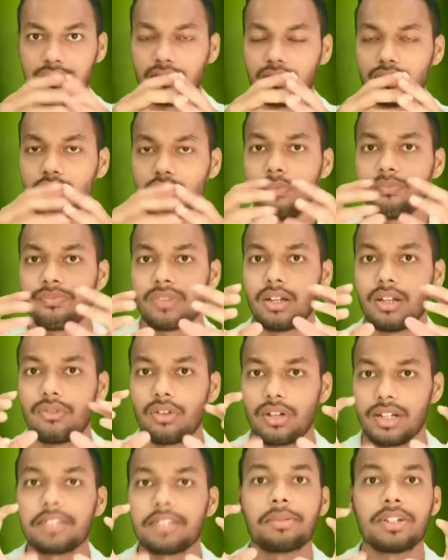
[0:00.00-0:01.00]
So
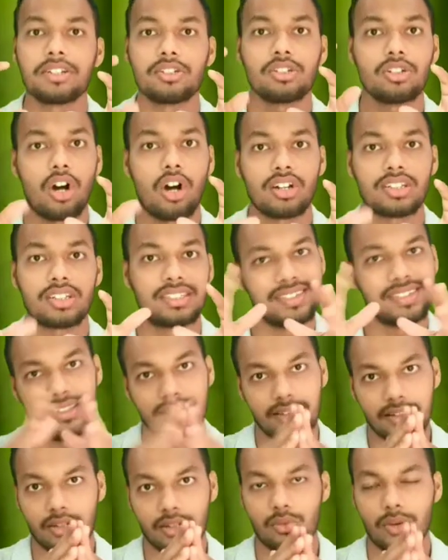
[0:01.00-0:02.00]
for respiration, oxygen
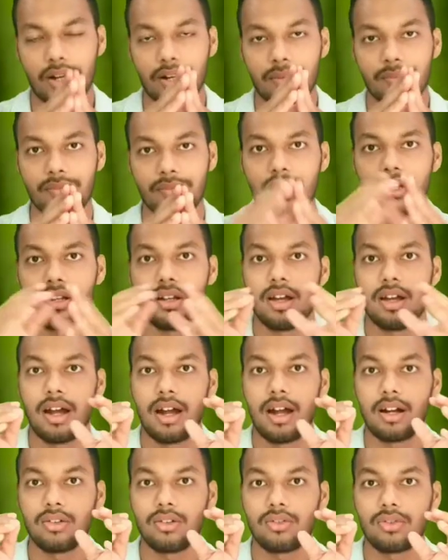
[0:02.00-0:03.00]
required.
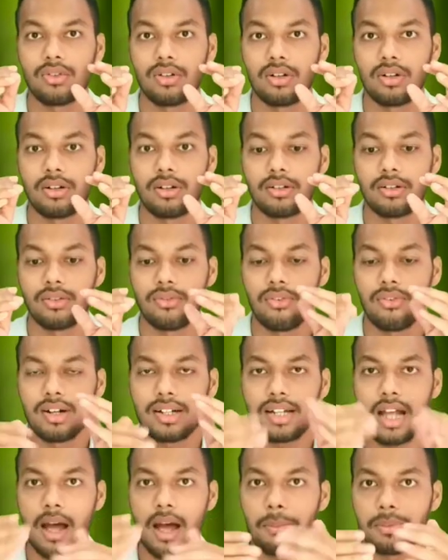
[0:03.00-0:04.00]
And
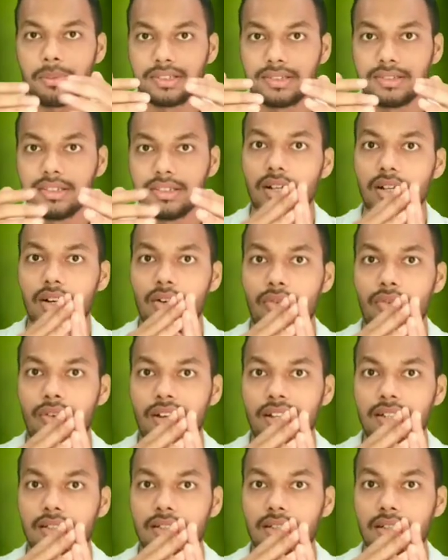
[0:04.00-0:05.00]
what happen
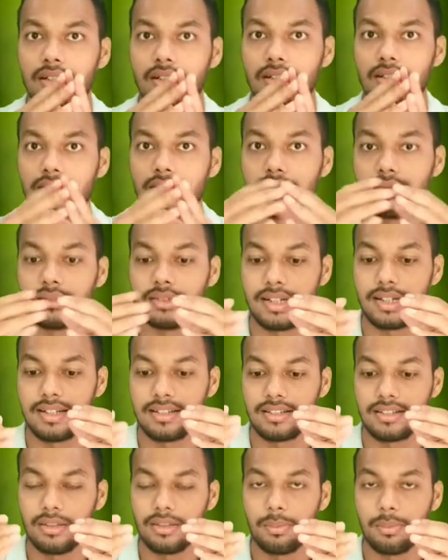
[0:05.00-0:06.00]
when there
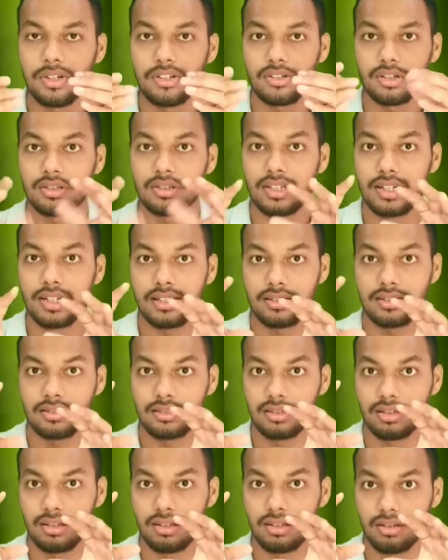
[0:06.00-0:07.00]
is depletion, there
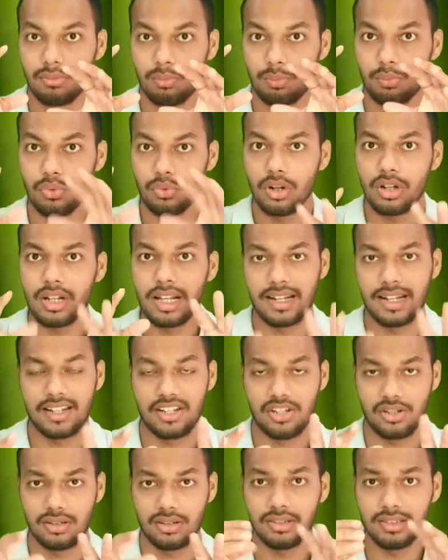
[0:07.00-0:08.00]
is poor
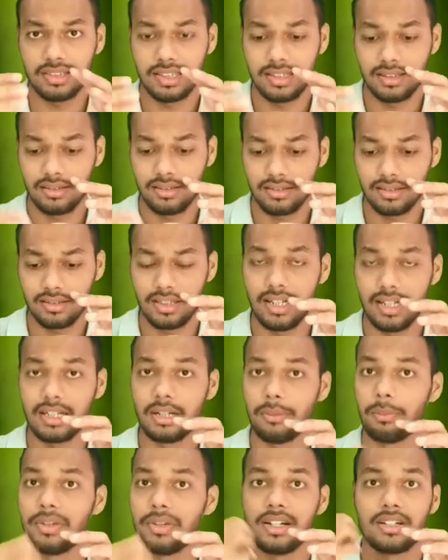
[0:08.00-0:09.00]
aeration, then they
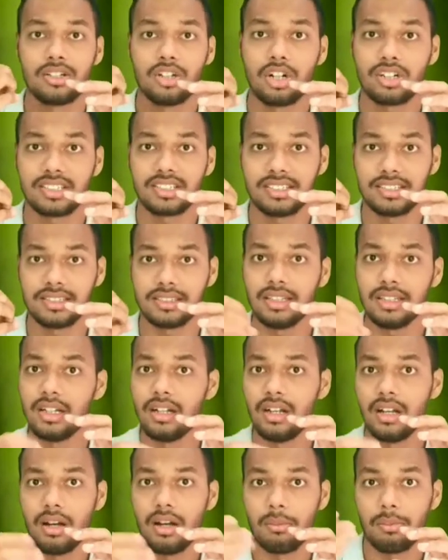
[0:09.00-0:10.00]
deplete the oxygen,
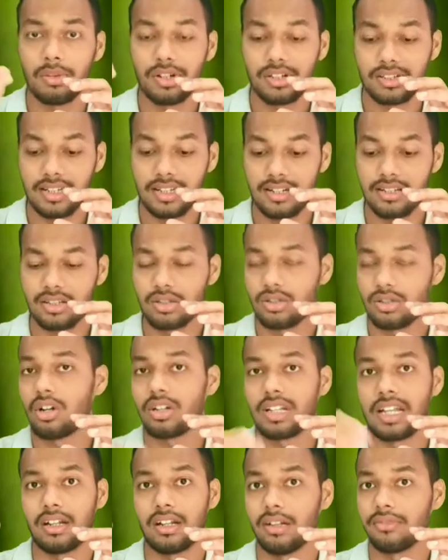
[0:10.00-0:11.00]
but there is
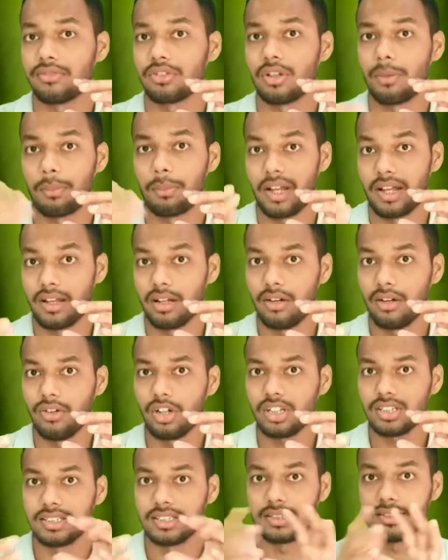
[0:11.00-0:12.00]
not enough supply of
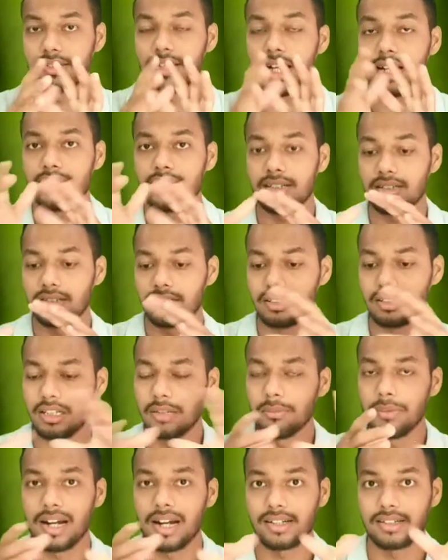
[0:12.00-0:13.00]
oxygen. That
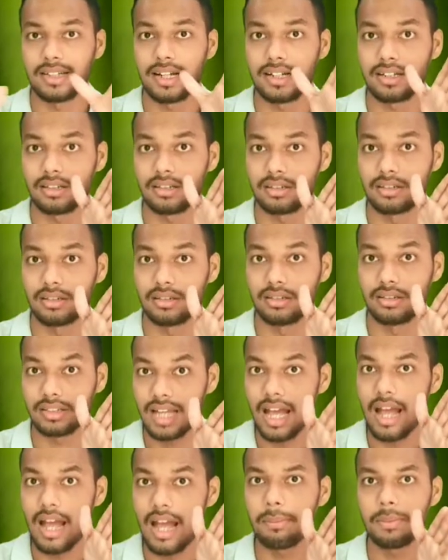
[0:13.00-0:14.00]
demand, that
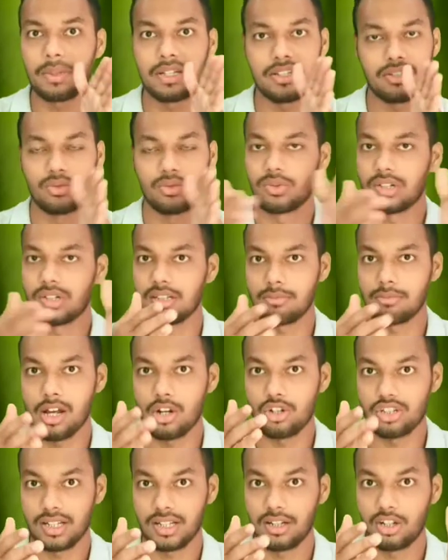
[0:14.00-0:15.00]
gap is known as
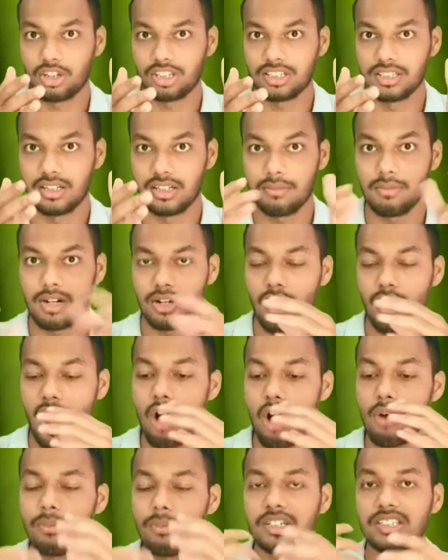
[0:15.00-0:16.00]
biological oxygen demand.
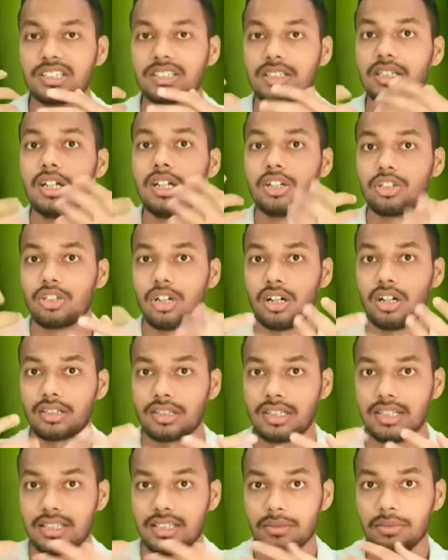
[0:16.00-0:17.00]
How much the
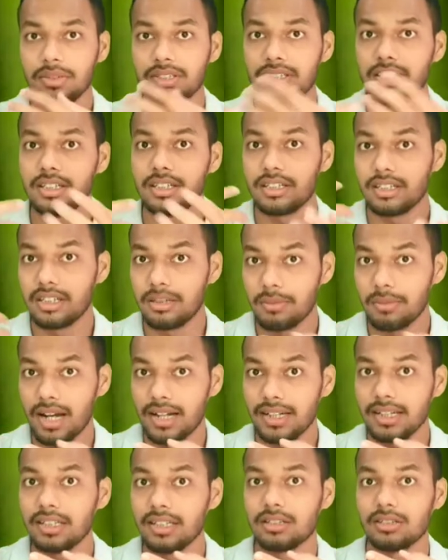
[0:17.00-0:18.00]
organisms they
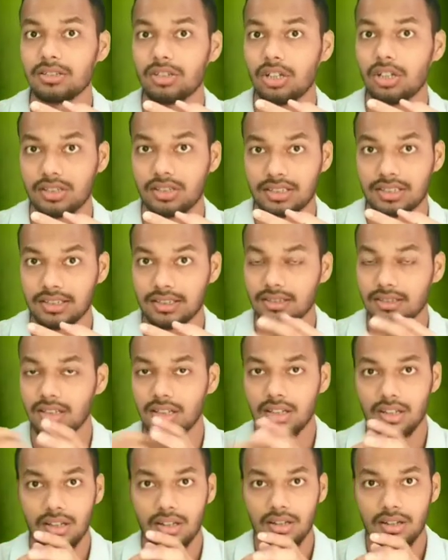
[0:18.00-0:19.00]
demanding the oxygen,
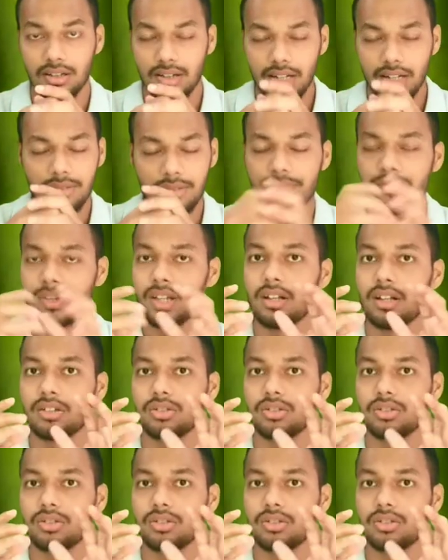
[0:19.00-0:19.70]
right?